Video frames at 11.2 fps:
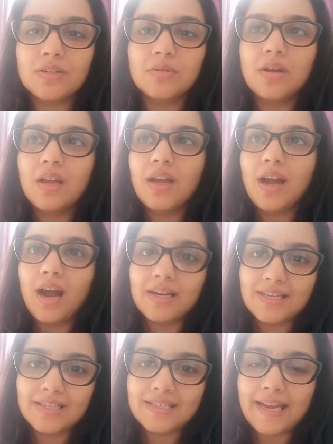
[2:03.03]
to
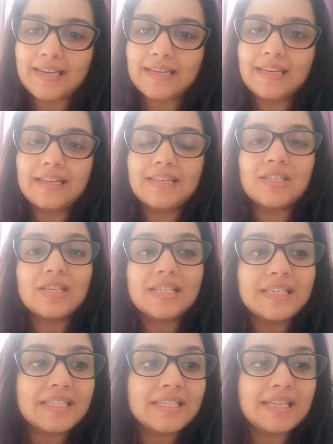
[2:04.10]
understanding, to
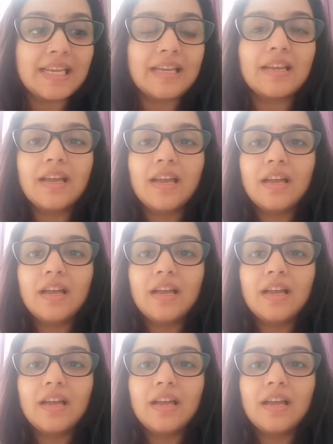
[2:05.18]
listening,